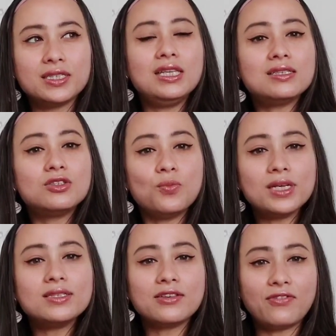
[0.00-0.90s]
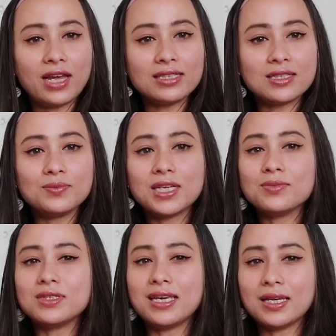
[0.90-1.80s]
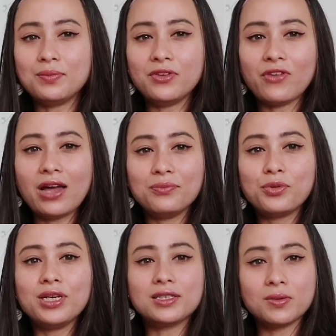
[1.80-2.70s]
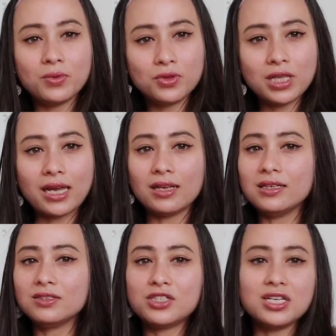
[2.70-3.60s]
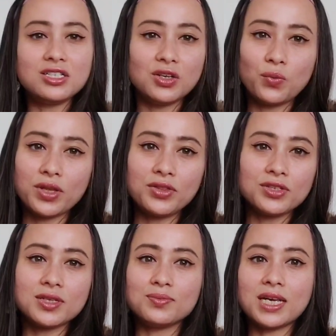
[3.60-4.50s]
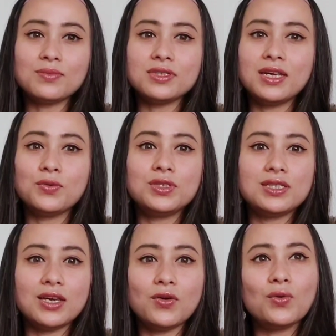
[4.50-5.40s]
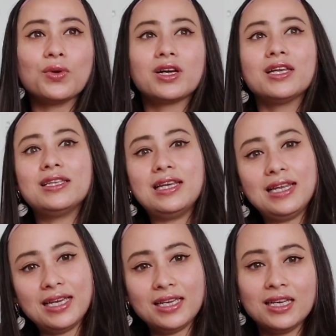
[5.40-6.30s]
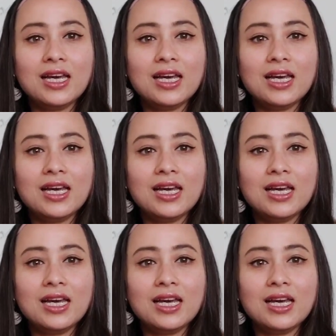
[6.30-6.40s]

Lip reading: These domestic flights, sometimes they can be unpredictable, like a little change in weather. Sometimes they would say, oh, we're gonna delay.